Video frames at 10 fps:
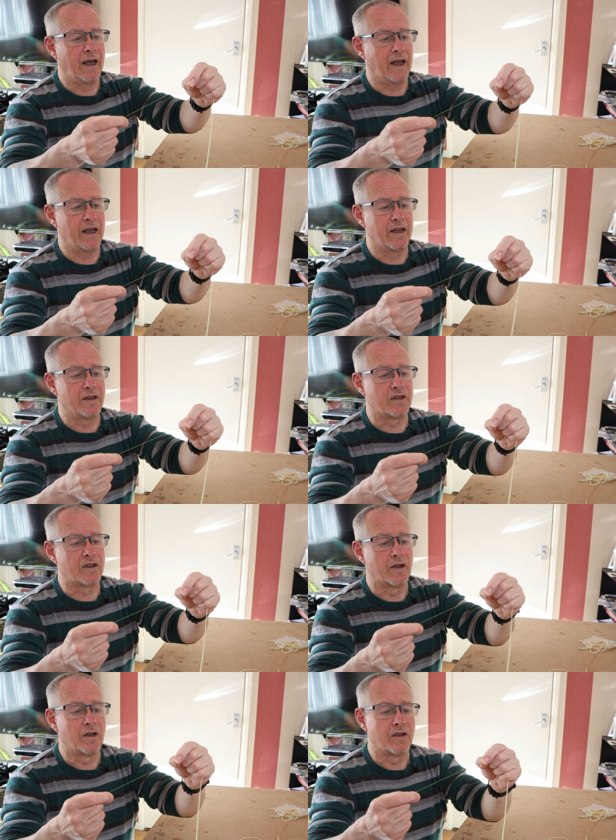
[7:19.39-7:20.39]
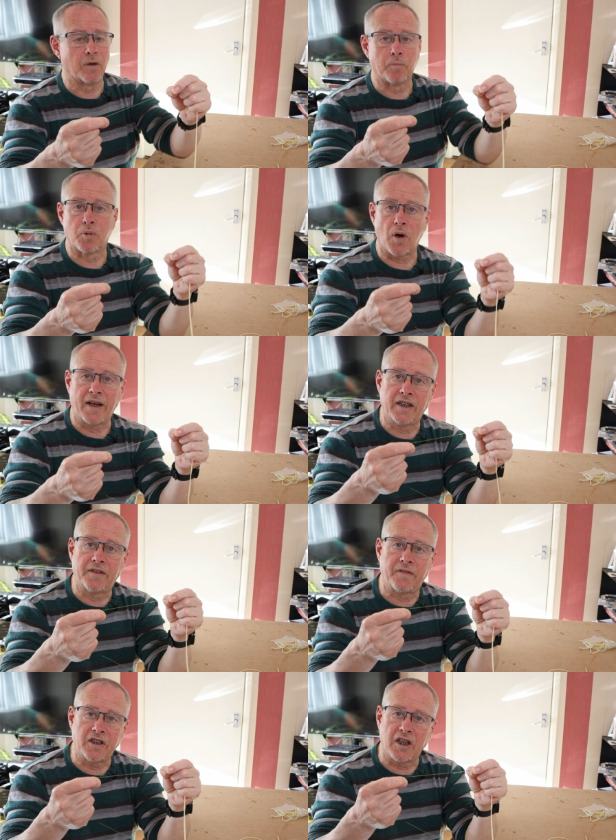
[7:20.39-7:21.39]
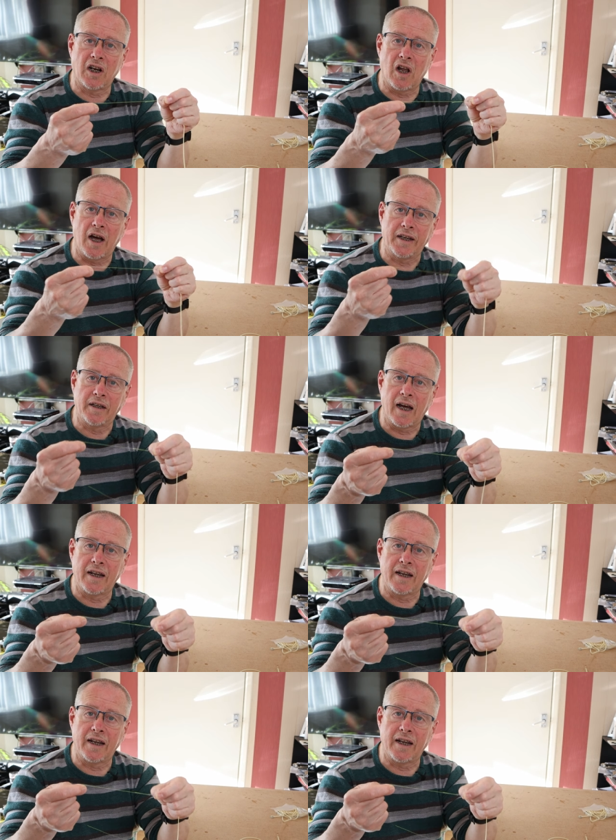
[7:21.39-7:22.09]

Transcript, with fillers: is some braided fishing line.